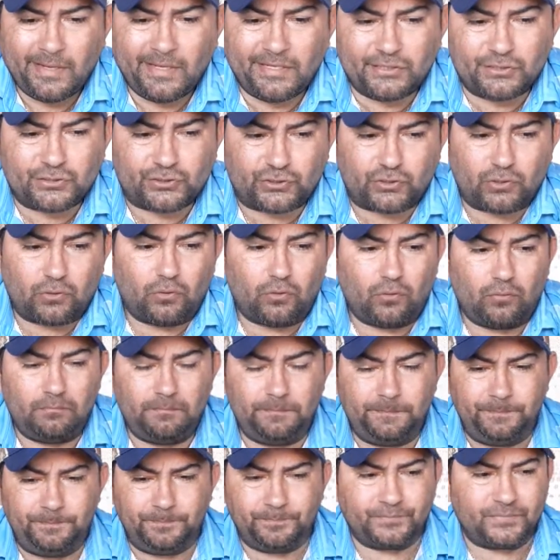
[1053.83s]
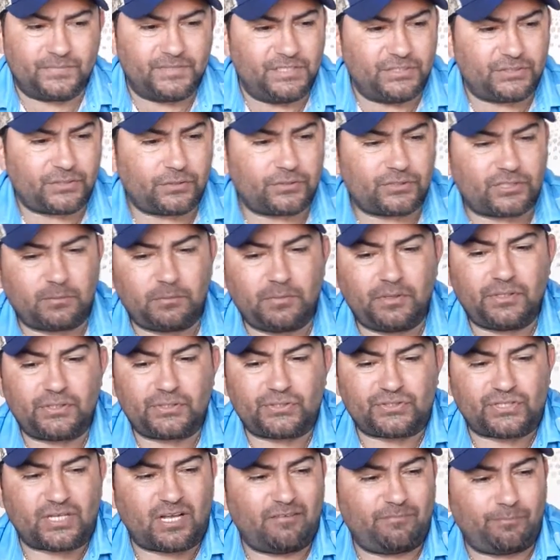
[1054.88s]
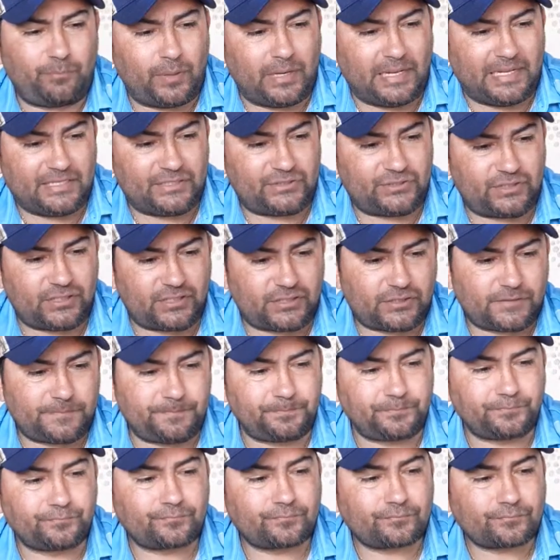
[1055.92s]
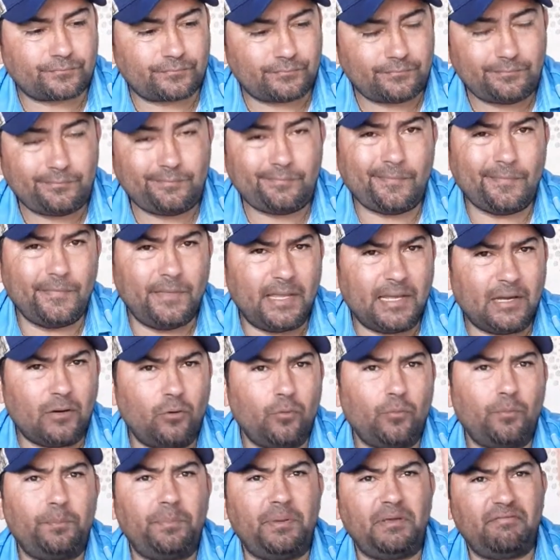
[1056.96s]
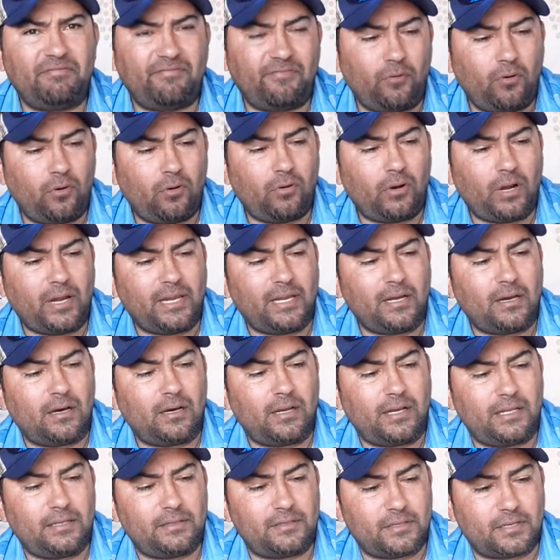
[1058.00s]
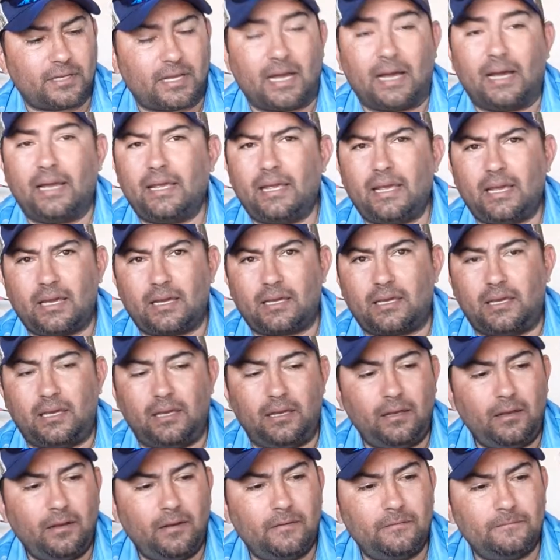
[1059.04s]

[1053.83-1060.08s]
So these are some of the soft plastics. Now, before I got into kayaking,